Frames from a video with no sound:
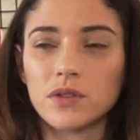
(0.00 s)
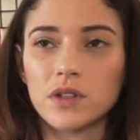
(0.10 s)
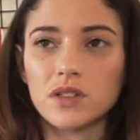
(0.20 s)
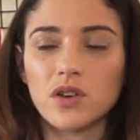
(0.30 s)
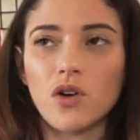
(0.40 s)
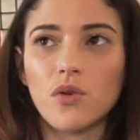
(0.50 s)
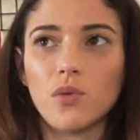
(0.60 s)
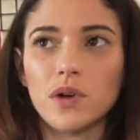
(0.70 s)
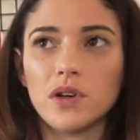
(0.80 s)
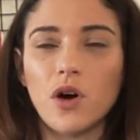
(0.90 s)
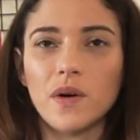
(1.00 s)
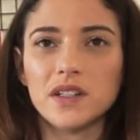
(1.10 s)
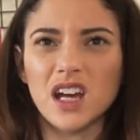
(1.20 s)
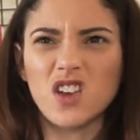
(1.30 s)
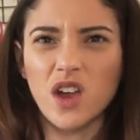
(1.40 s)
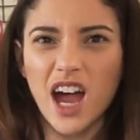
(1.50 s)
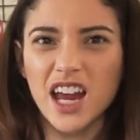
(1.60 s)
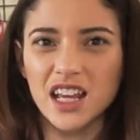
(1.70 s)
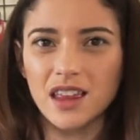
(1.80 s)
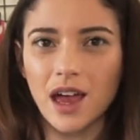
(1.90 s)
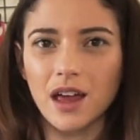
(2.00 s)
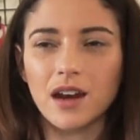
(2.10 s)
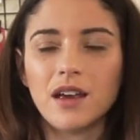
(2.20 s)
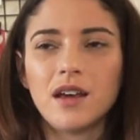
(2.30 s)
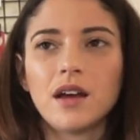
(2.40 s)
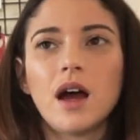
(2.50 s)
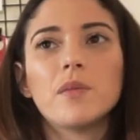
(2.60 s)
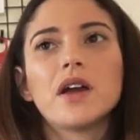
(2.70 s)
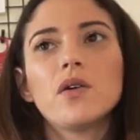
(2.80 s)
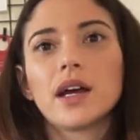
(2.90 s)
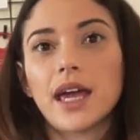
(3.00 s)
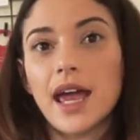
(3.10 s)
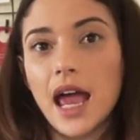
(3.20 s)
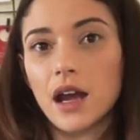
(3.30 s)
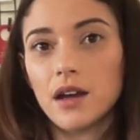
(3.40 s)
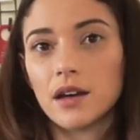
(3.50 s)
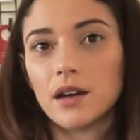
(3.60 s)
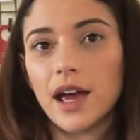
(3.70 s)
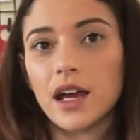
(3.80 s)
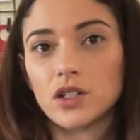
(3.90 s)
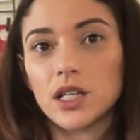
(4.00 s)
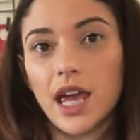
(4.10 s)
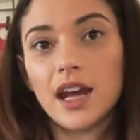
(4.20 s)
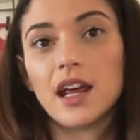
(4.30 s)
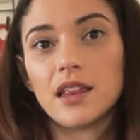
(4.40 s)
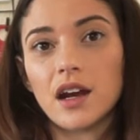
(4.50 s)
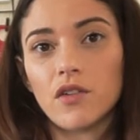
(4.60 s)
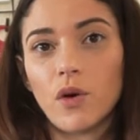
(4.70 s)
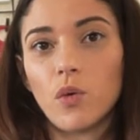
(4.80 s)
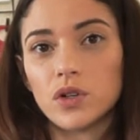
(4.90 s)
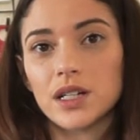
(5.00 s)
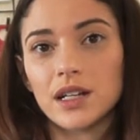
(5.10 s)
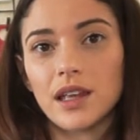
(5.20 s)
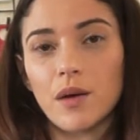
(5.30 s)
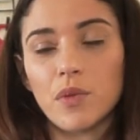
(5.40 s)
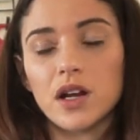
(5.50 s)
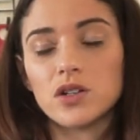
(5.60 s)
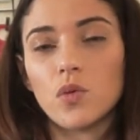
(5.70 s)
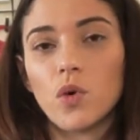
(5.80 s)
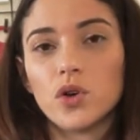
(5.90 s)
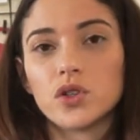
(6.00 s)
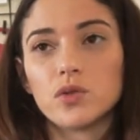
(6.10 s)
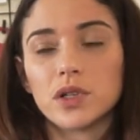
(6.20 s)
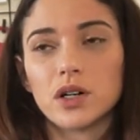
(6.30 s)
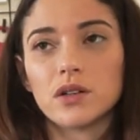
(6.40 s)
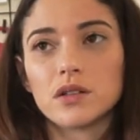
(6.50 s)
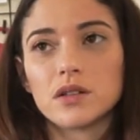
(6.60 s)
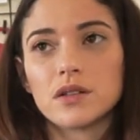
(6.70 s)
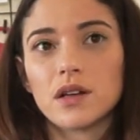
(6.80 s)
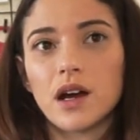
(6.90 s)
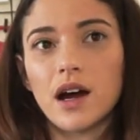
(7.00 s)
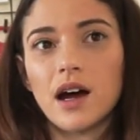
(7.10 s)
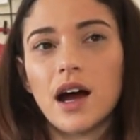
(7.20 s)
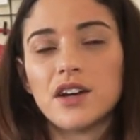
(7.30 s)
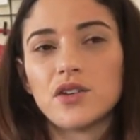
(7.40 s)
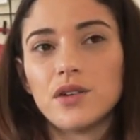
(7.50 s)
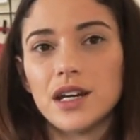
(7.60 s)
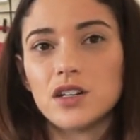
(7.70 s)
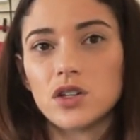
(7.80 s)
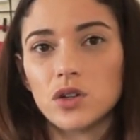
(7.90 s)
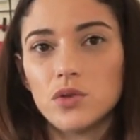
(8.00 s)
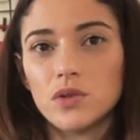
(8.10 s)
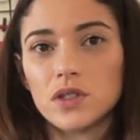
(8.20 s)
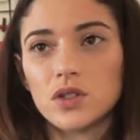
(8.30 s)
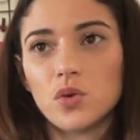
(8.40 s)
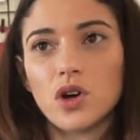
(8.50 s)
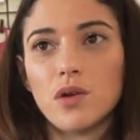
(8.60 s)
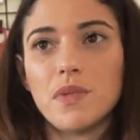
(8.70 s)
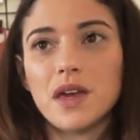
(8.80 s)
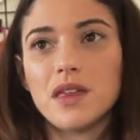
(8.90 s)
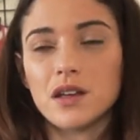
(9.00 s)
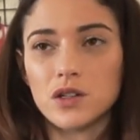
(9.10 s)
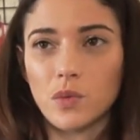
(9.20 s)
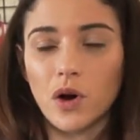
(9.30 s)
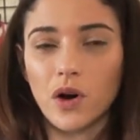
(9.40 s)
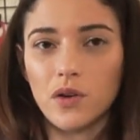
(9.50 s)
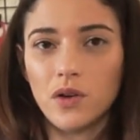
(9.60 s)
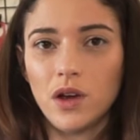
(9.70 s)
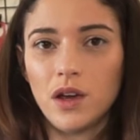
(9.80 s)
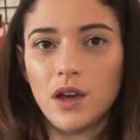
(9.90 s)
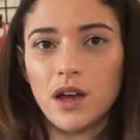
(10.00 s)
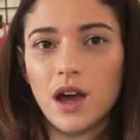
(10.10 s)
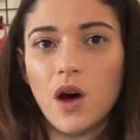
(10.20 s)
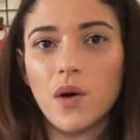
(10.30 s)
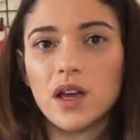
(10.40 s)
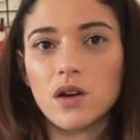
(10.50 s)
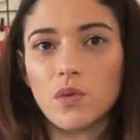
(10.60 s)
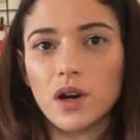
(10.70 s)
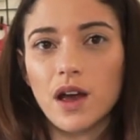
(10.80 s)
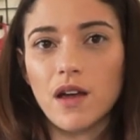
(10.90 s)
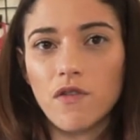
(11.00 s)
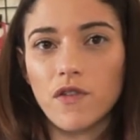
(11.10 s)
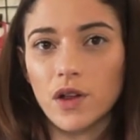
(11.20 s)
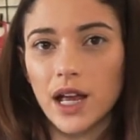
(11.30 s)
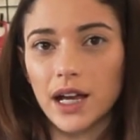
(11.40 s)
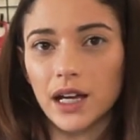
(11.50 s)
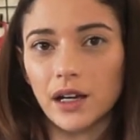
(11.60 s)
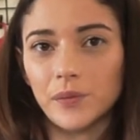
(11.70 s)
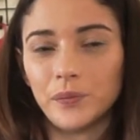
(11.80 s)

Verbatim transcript: There's no no one saying you can't eat that. I'm like no I can. I actually can eat that if I want to eat that, but I don't want to because I don't need to. It's still going to be there tomorrow. I'll eat it when I feel like it.